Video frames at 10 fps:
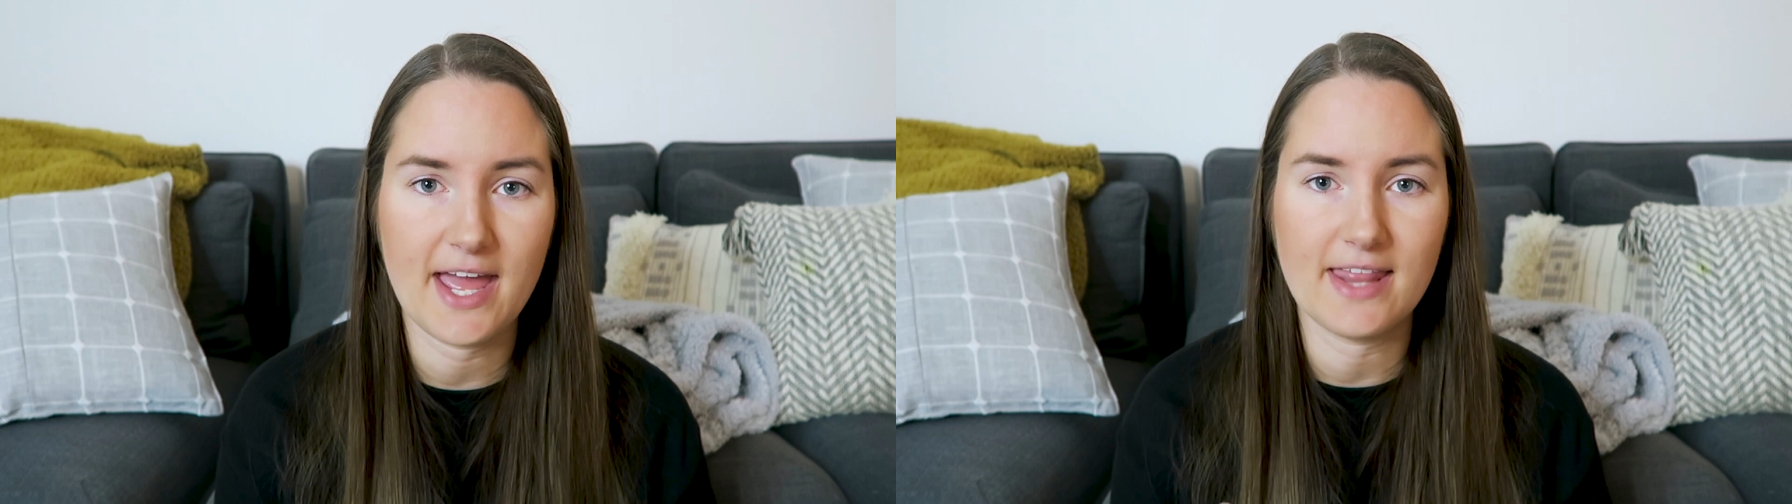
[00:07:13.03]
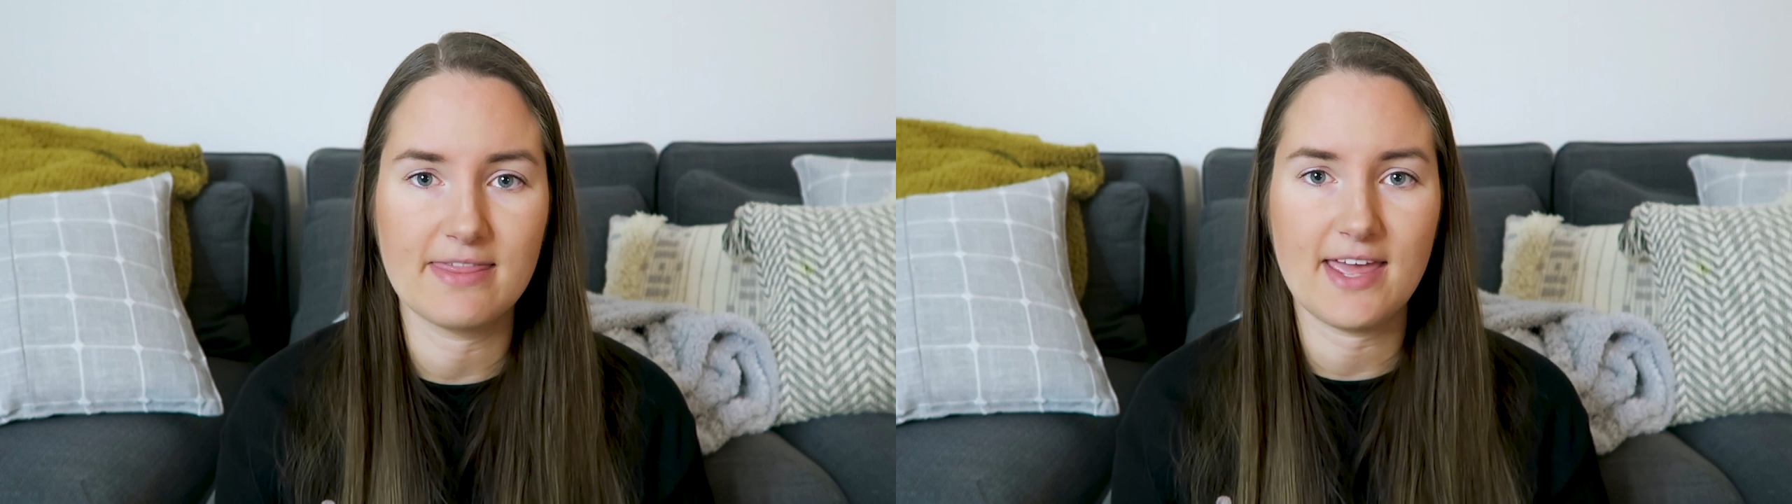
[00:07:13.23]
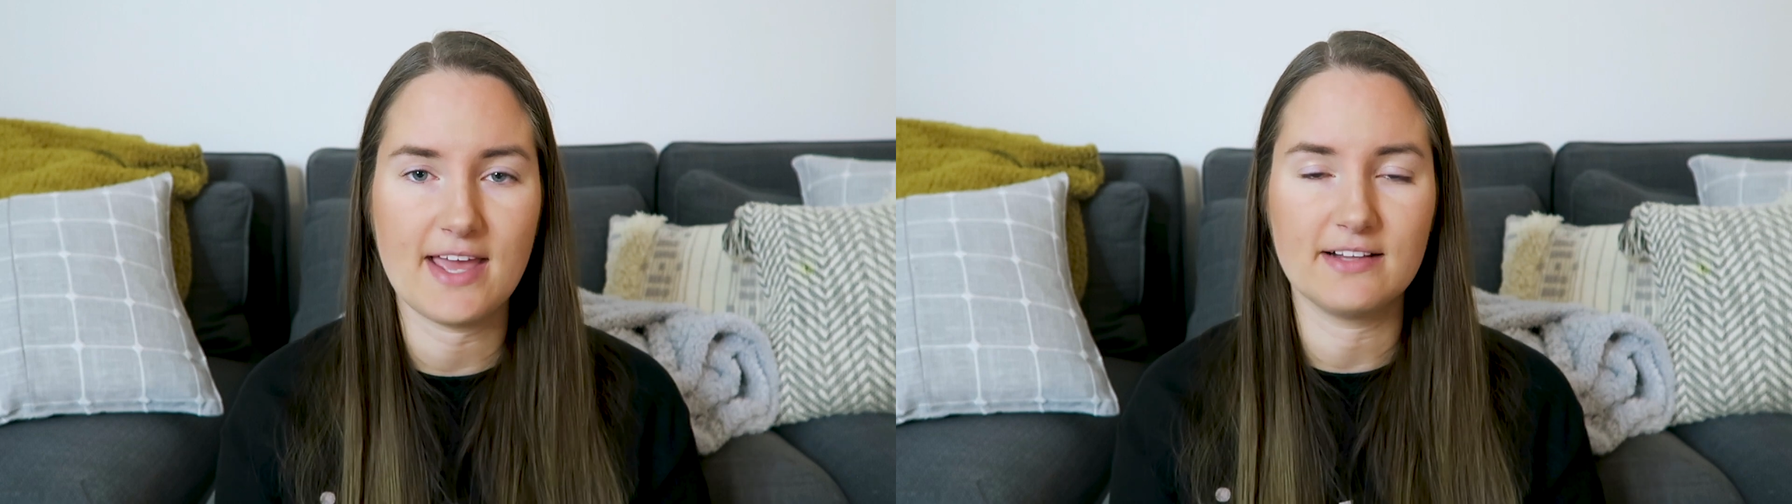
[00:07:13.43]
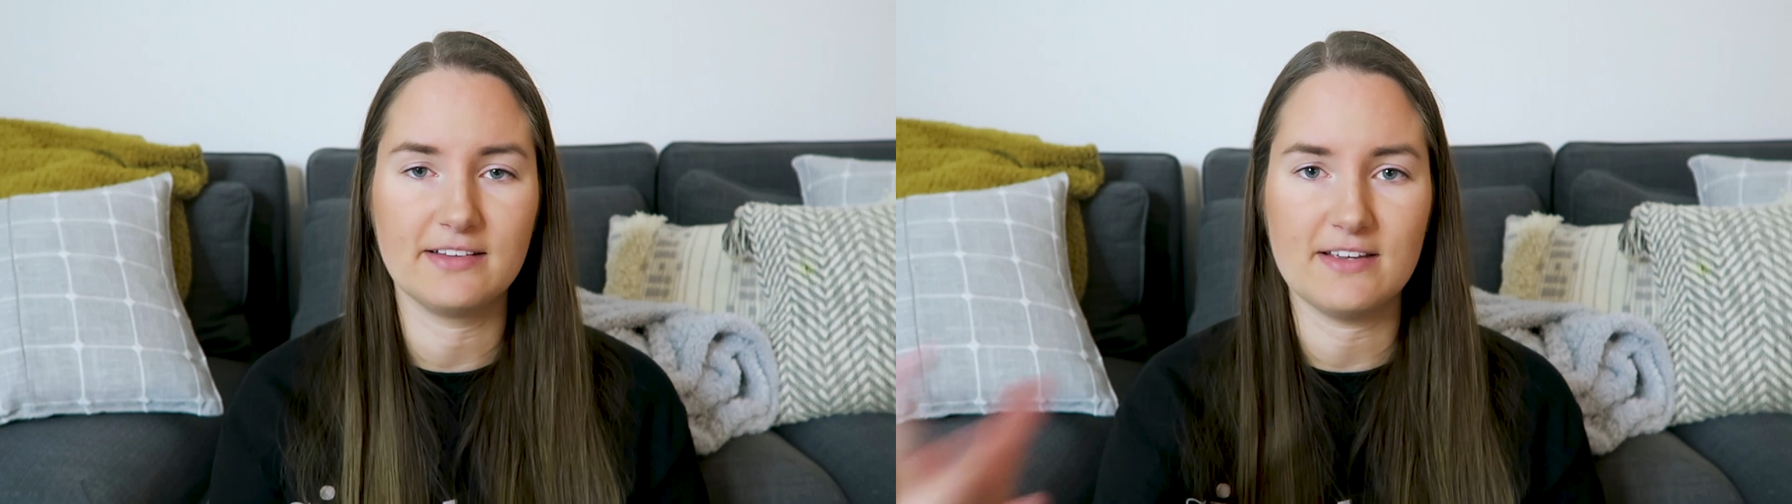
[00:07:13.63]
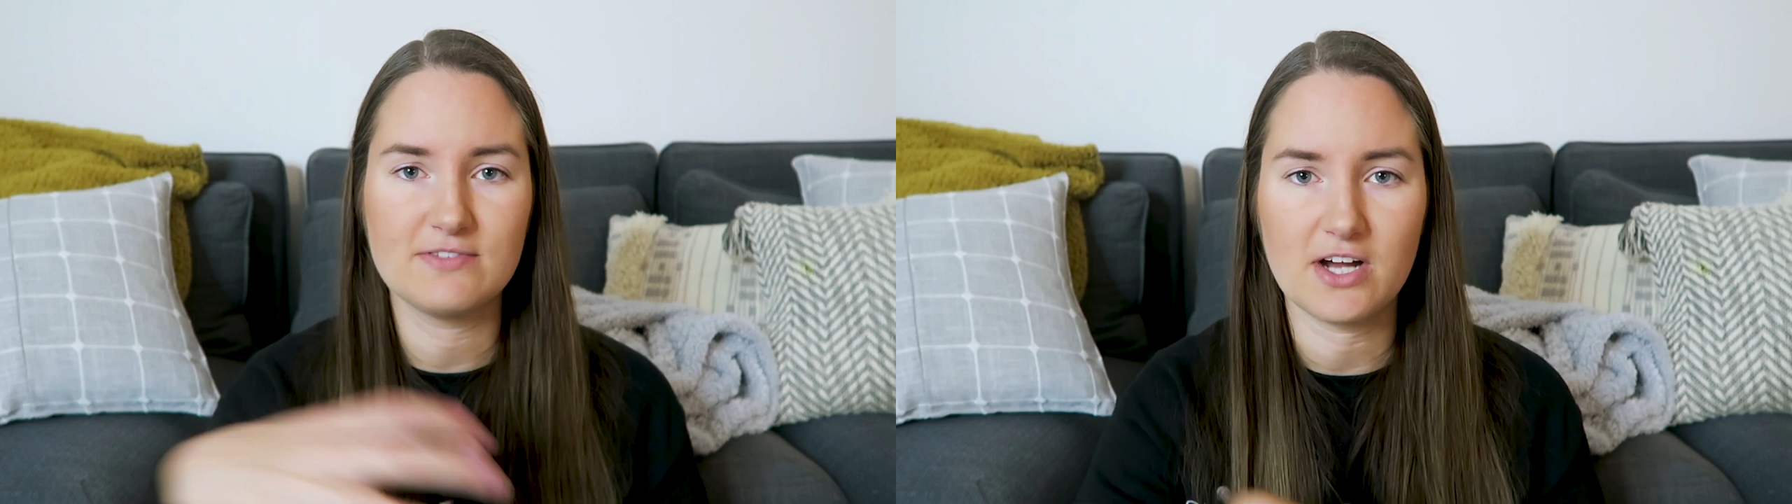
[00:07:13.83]
and they
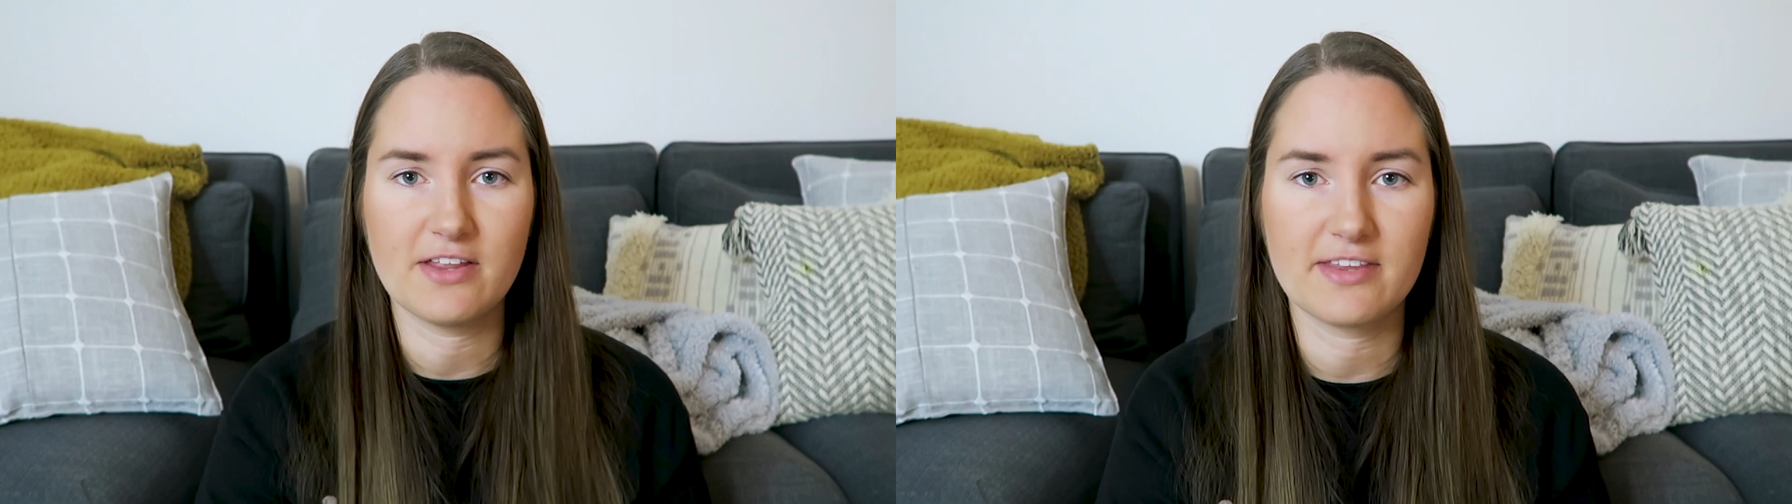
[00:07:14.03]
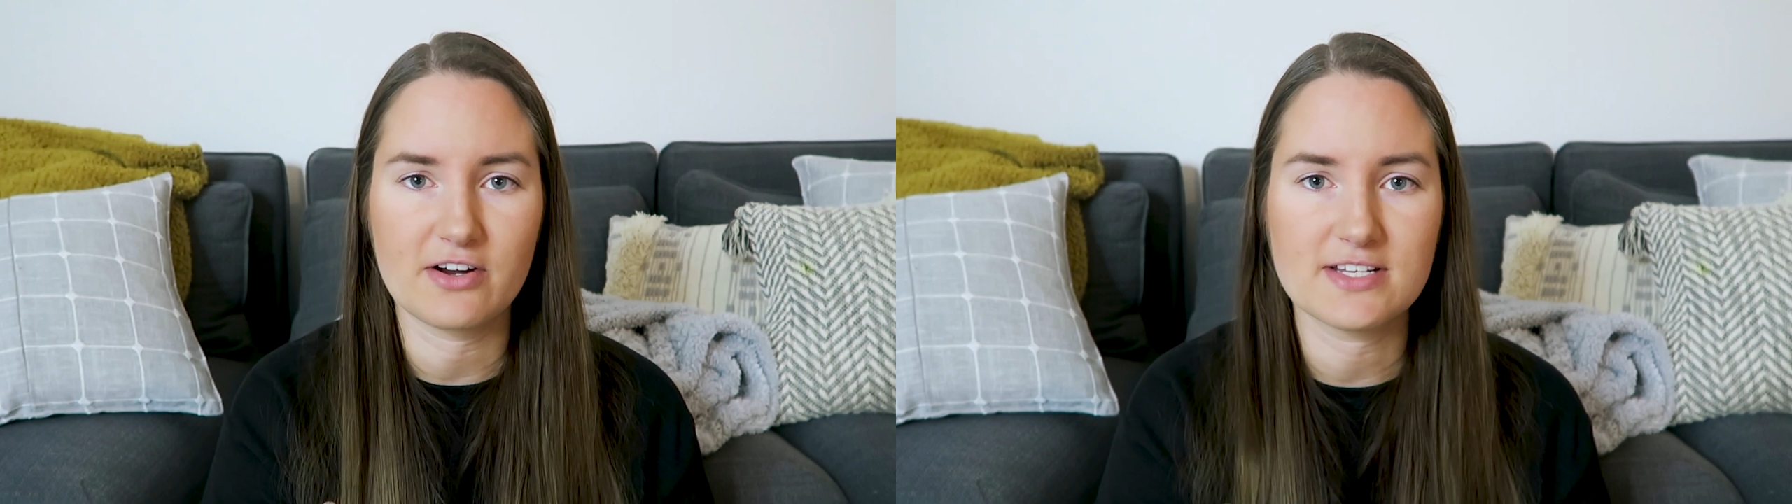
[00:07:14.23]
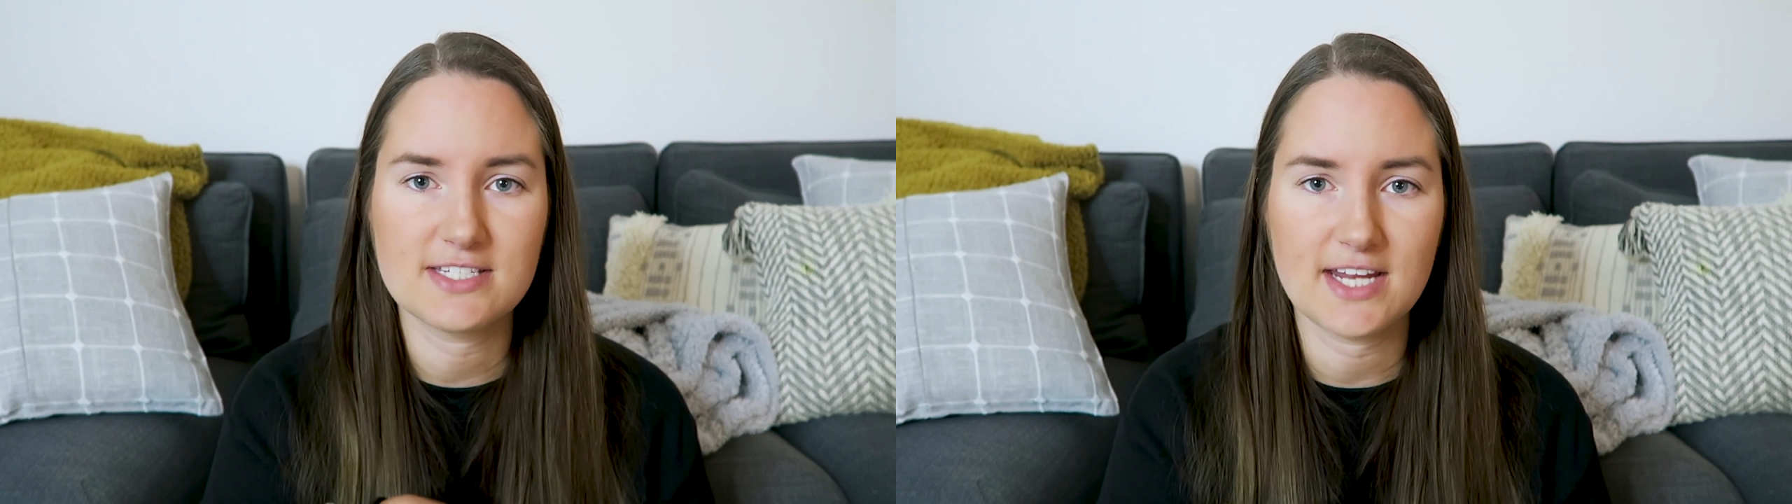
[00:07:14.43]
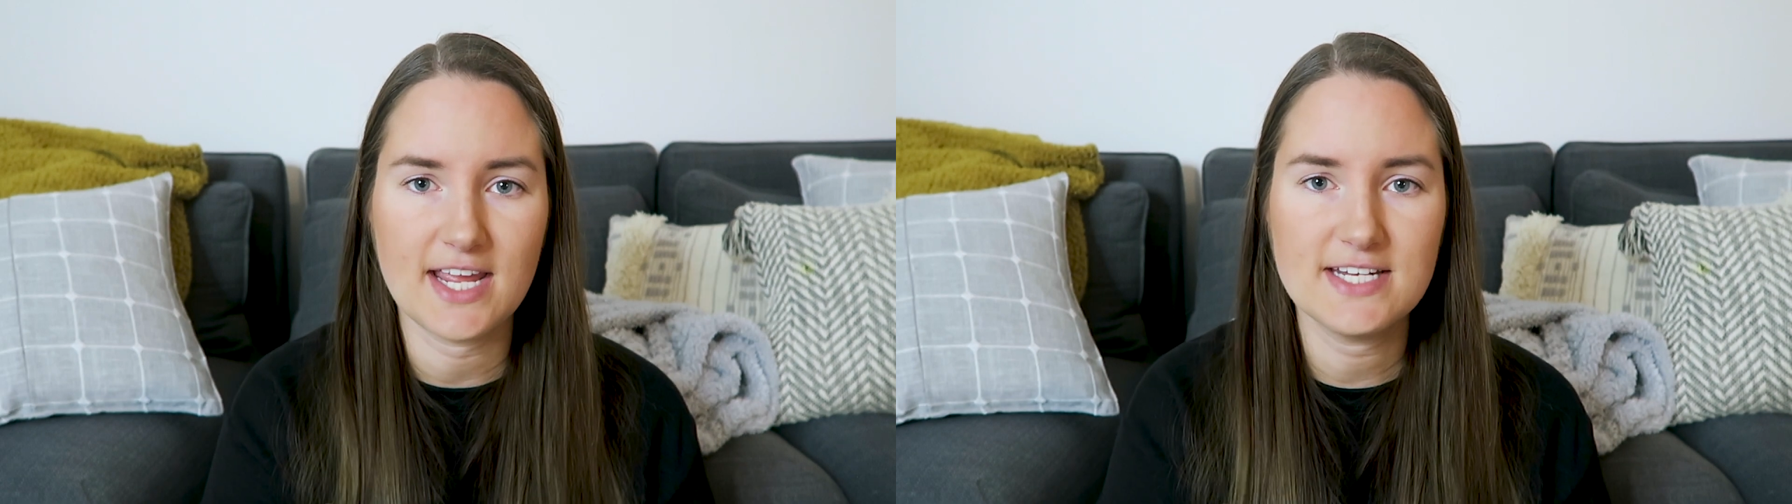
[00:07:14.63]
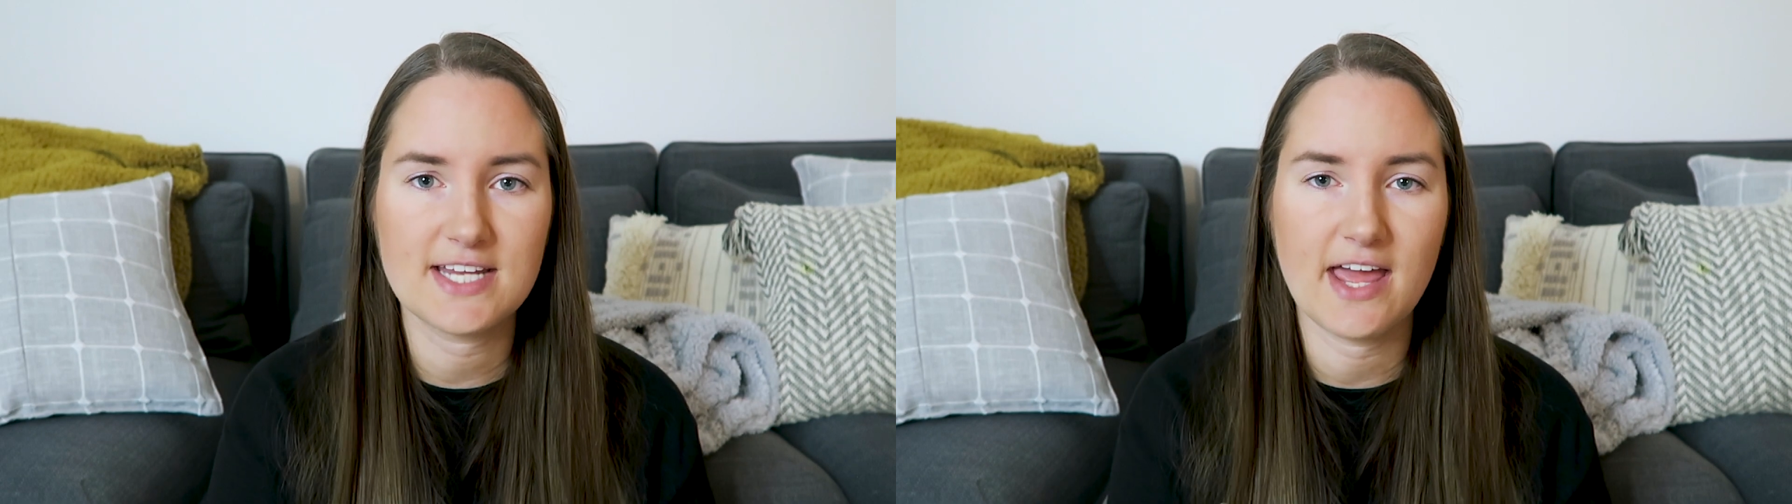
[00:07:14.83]
lived on their estate,